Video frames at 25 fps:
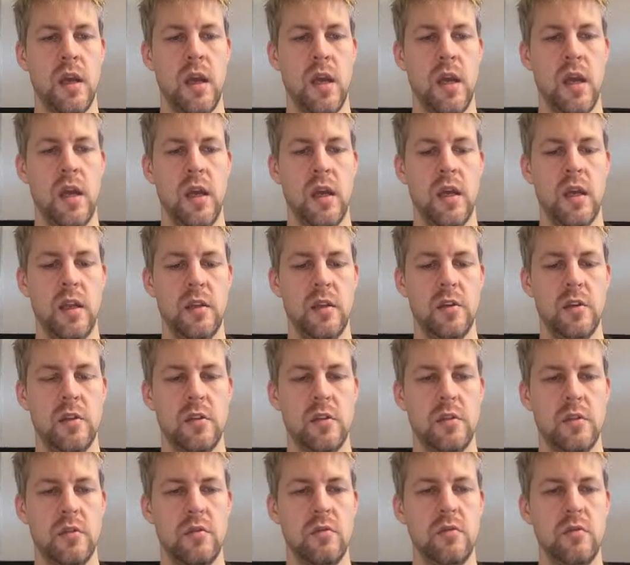and
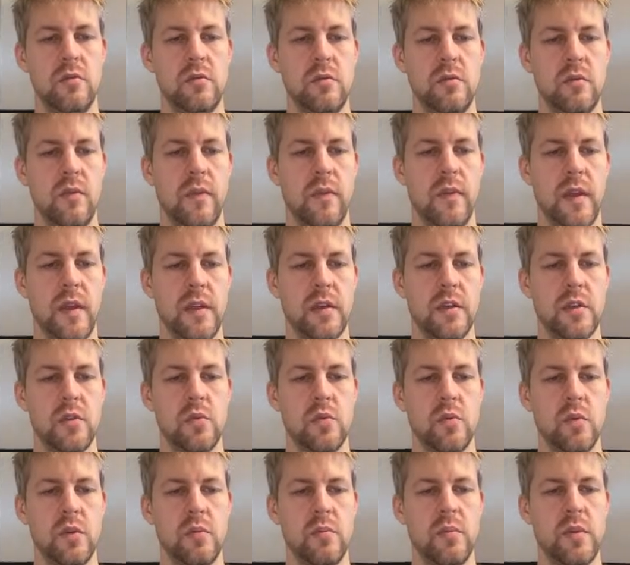2, then it
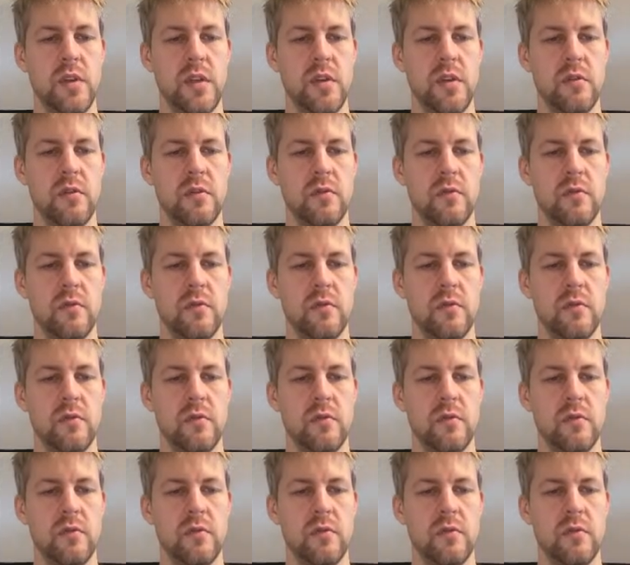will be